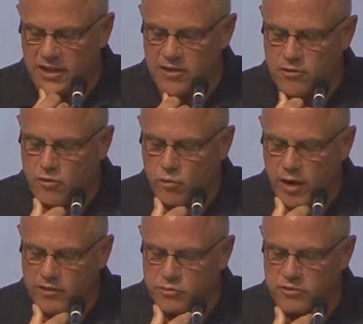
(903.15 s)
He who
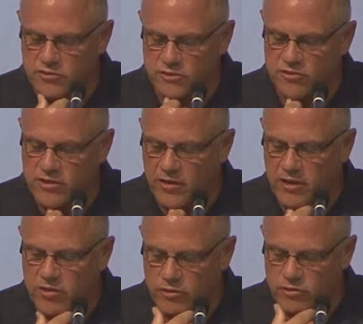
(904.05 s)
walks with
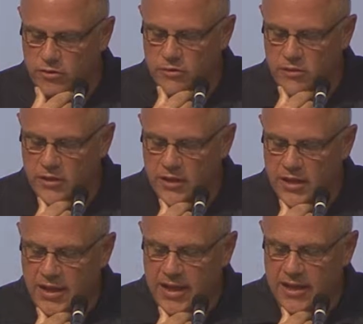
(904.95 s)
sincerity or truth,
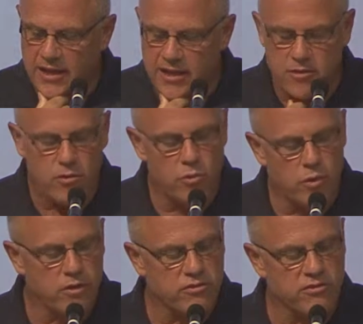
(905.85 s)
and he who
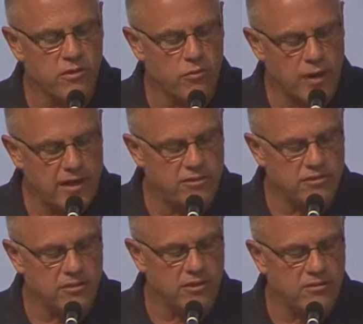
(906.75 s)
works
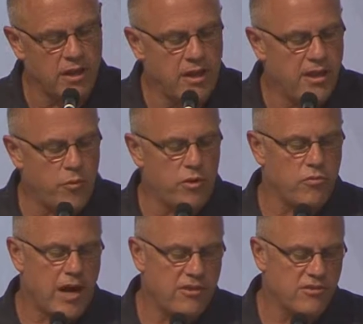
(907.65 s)
righteousness. That word
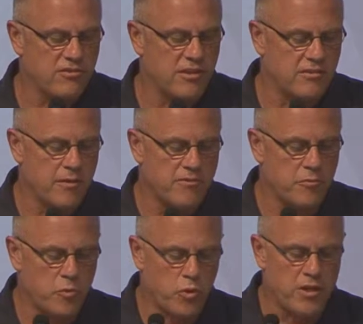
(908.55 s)
righteousness comes
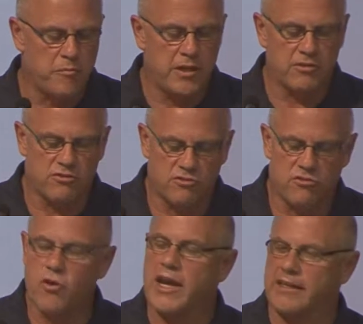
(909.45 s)
from a word that means
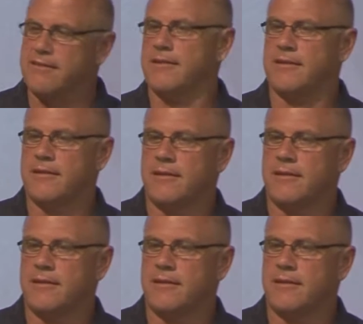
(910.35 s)
straight.